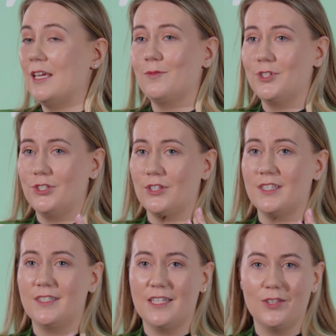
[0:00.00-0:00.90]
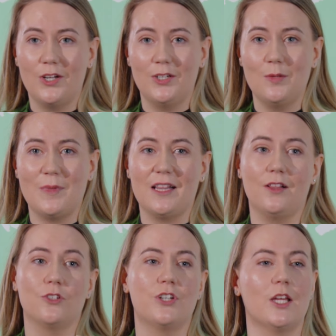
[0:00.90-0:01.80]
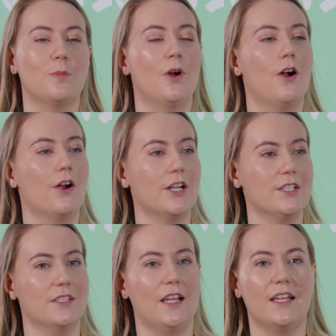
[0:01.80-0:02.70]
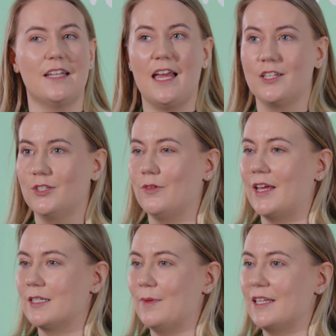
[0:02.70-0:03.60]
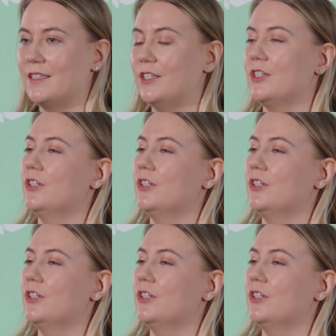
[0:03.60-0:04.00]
It was just sitting there in the middle, trying to parse that SQS message